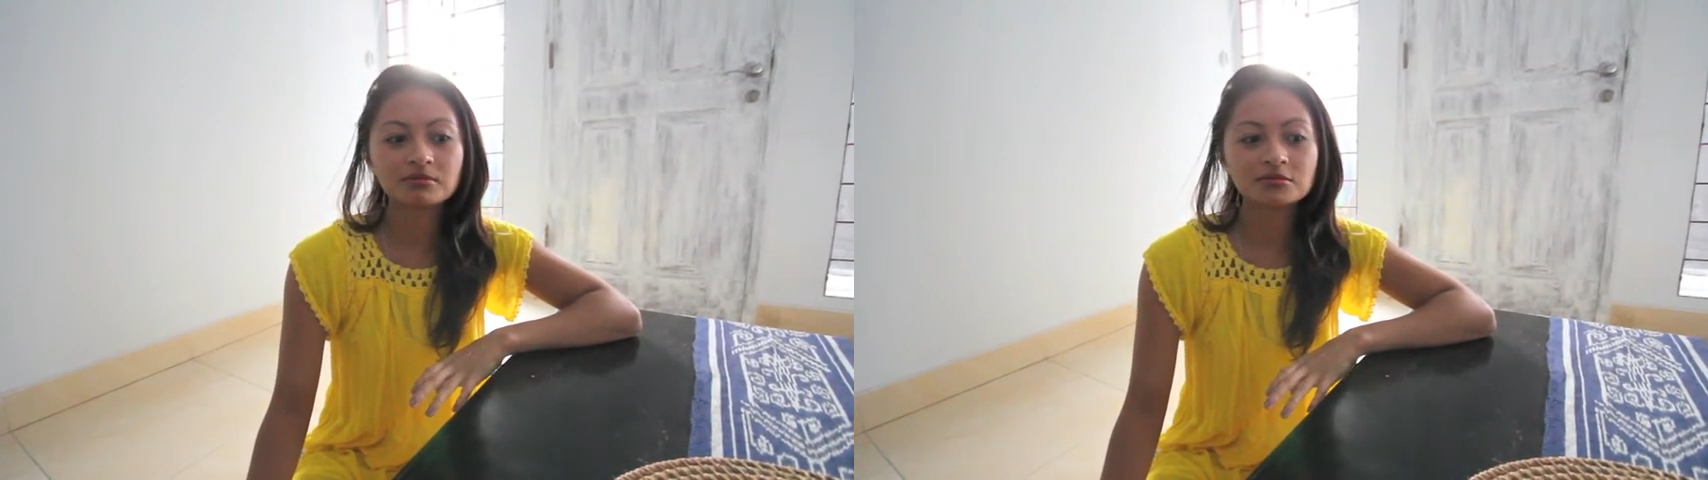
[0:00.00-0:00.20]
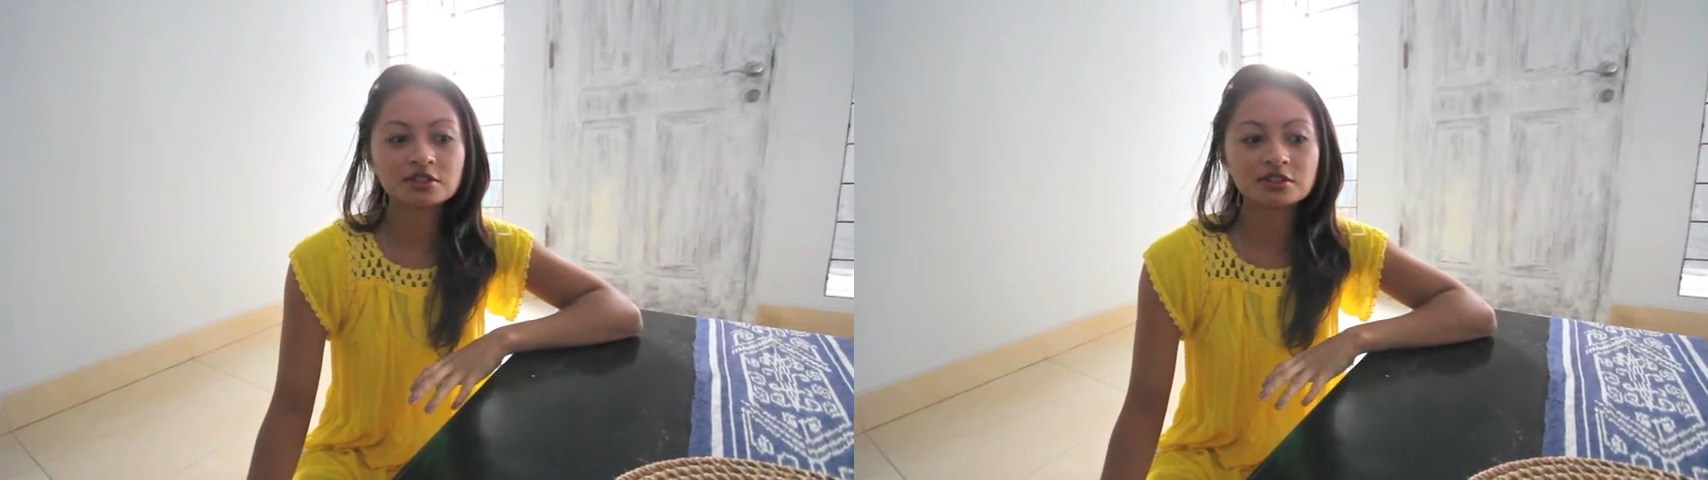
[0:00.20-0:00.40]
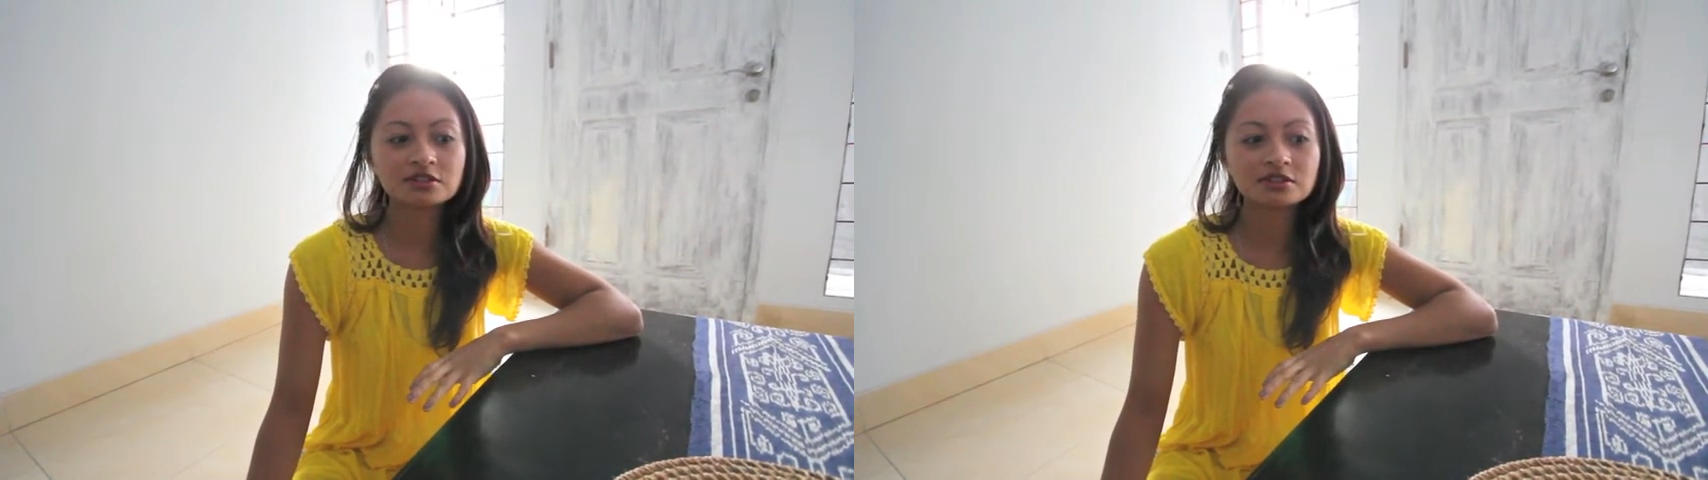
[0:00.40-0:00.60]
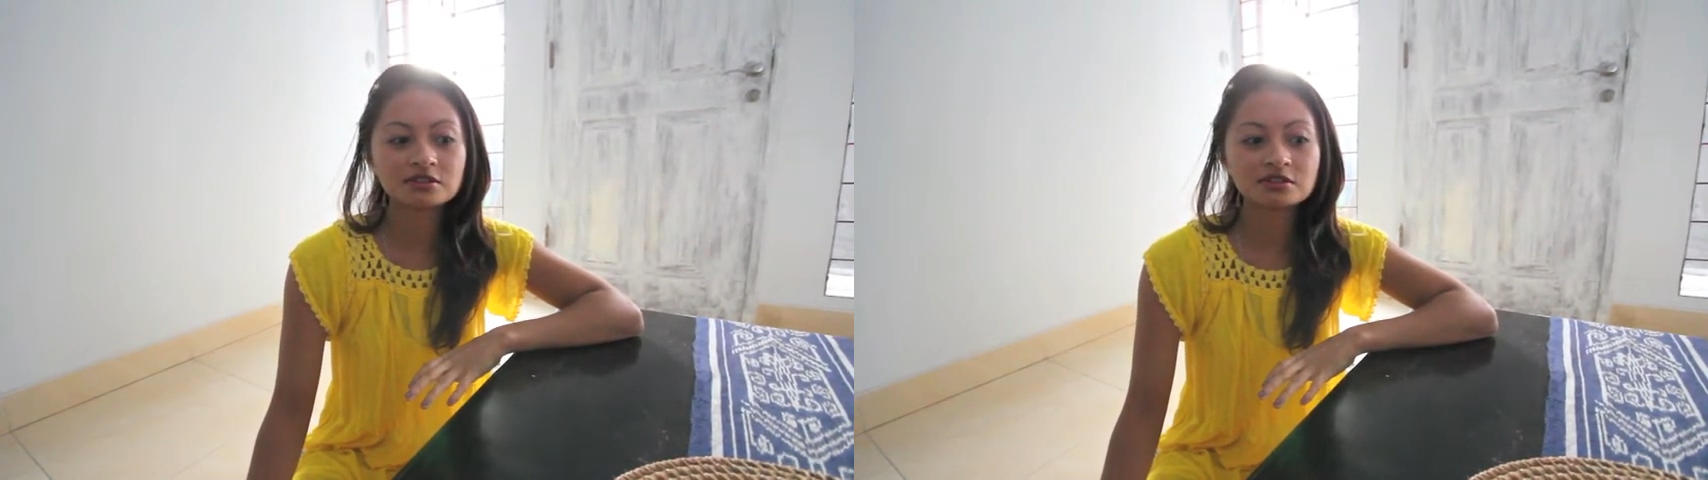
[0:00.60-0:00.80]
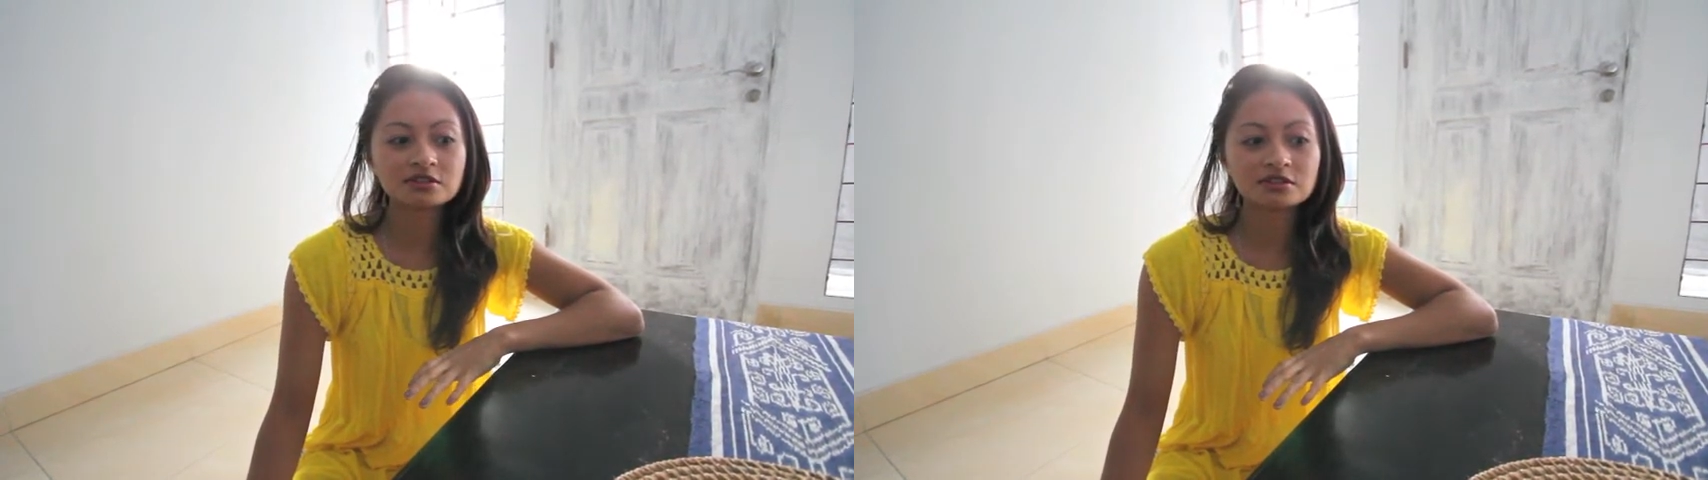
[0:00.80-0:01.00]
Just
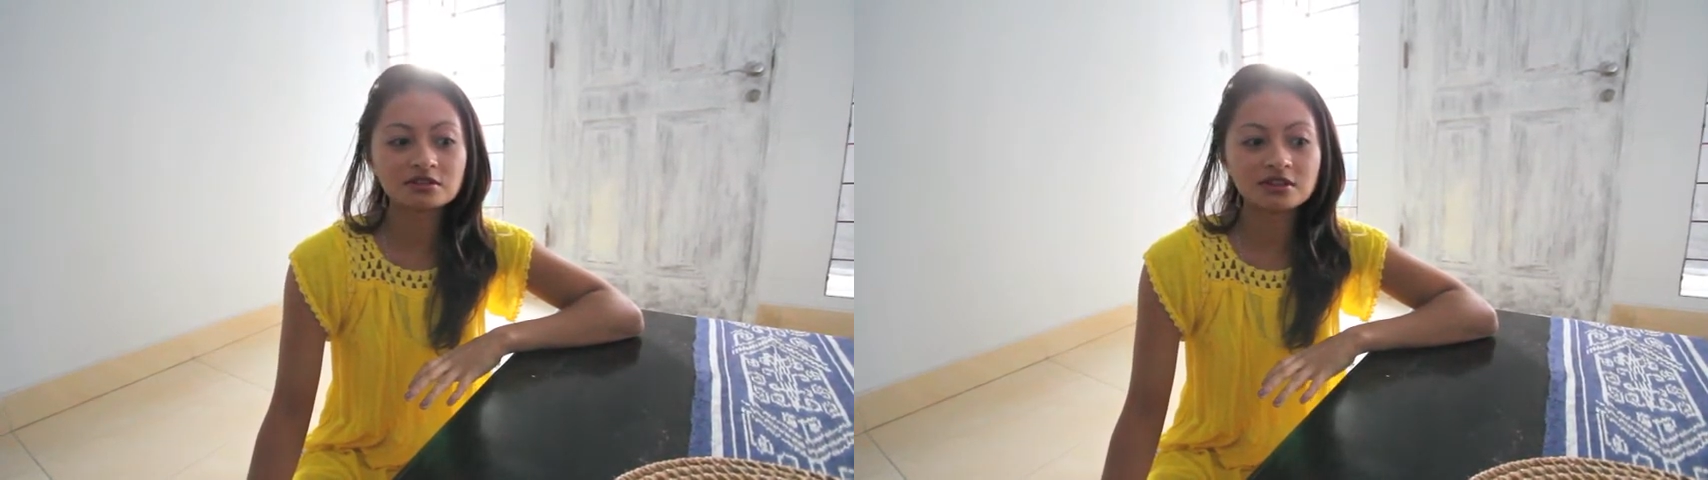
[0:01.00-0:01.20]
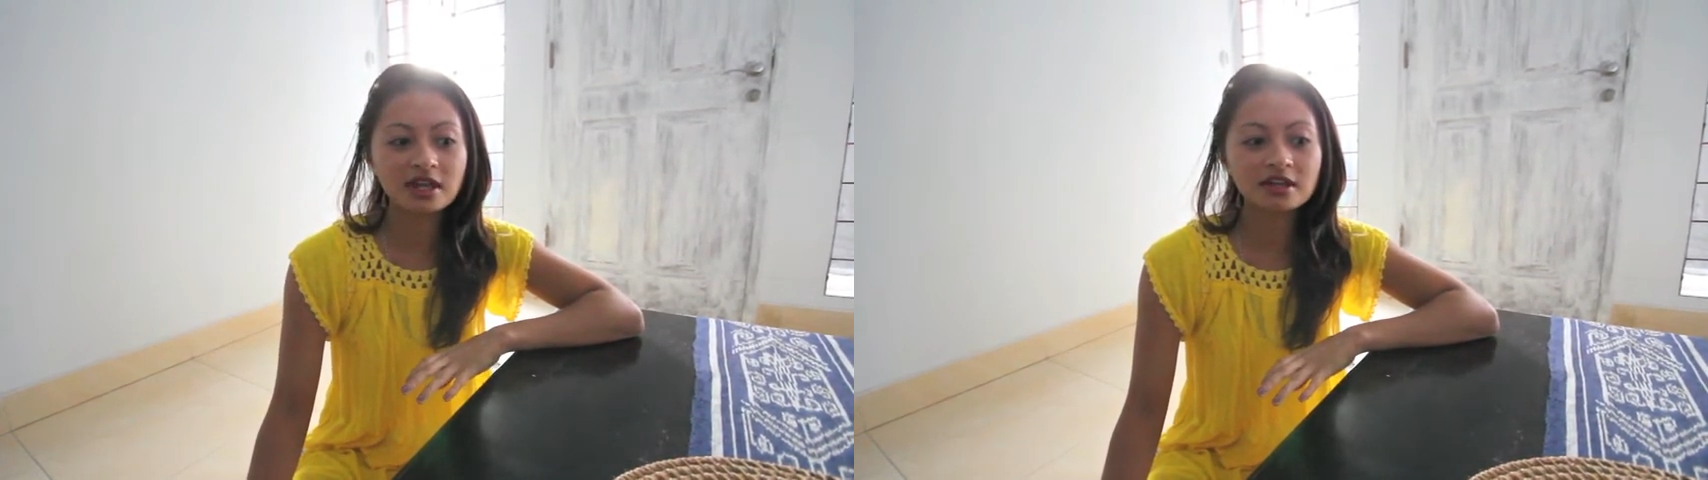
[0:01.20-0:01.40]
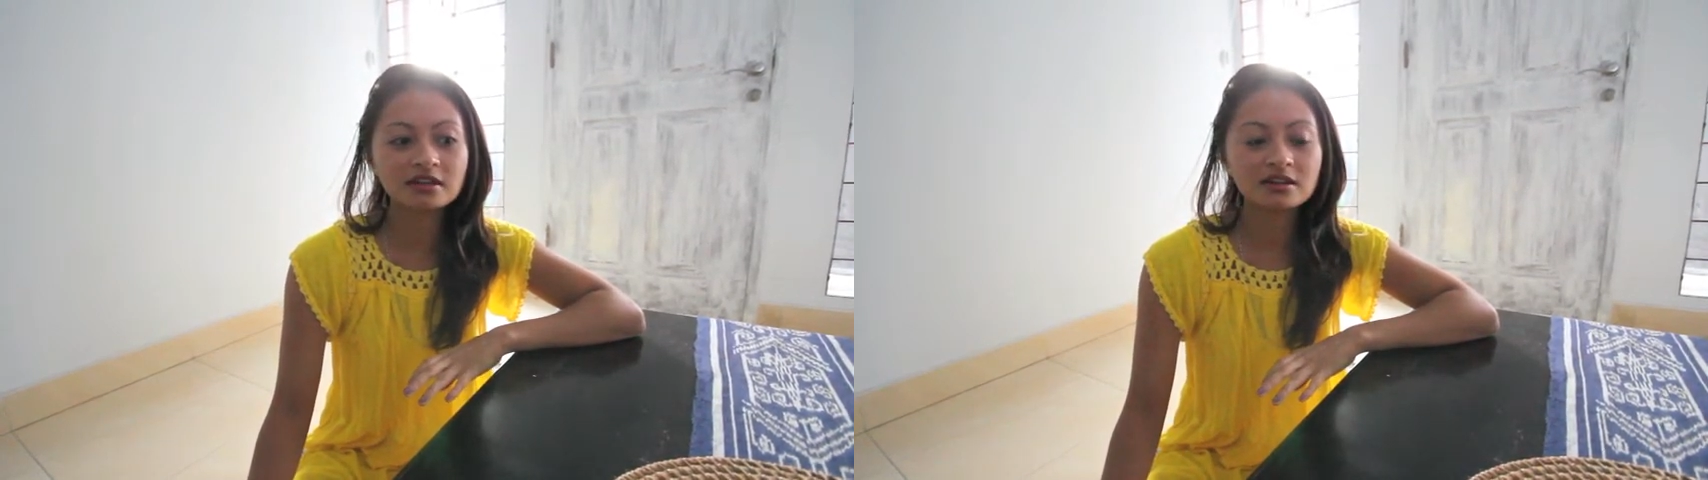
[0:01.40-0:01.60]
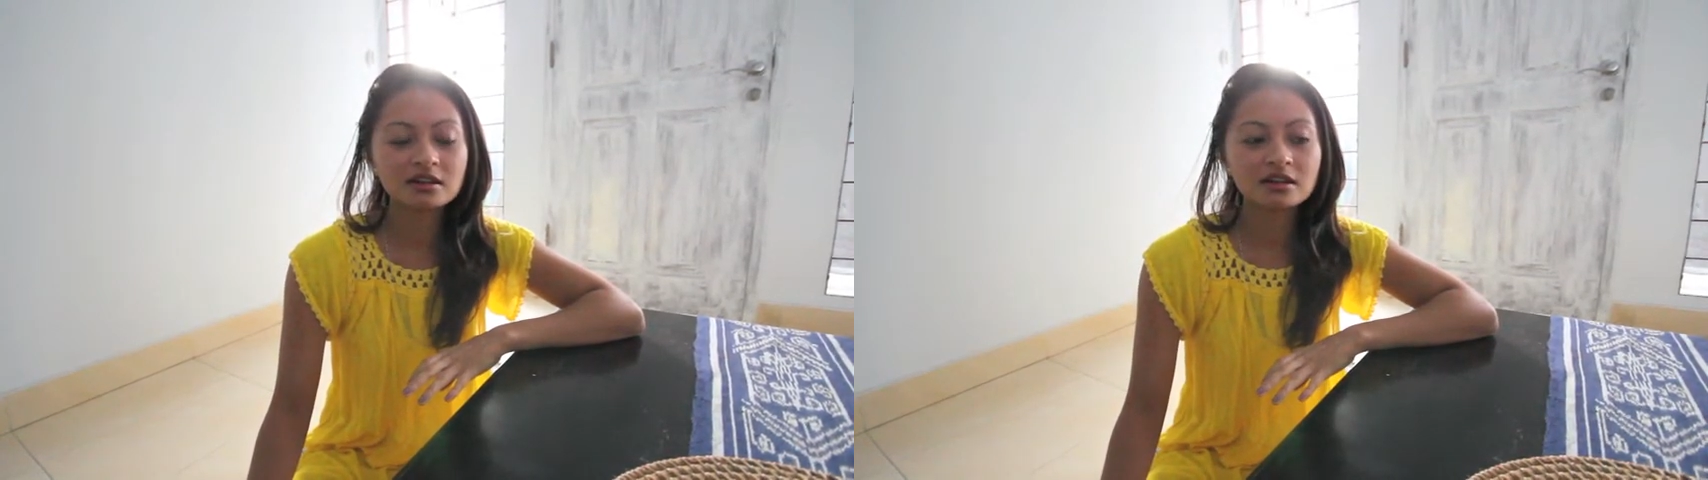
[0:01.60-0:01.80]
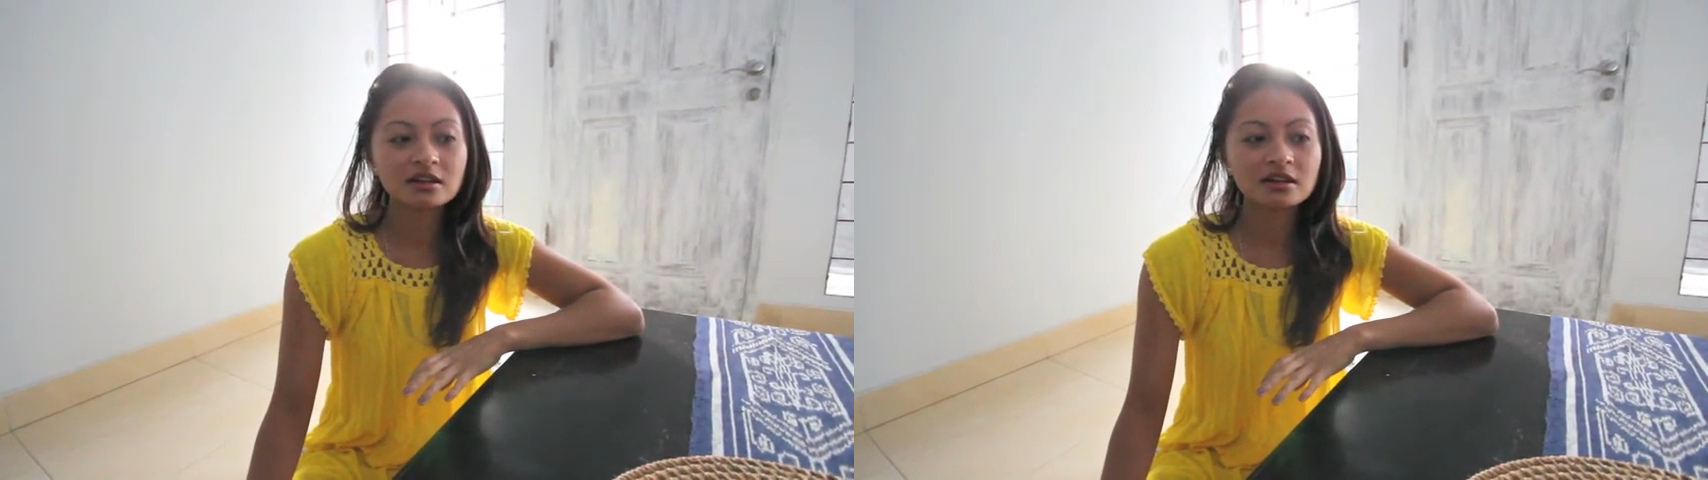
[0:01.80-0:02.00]
then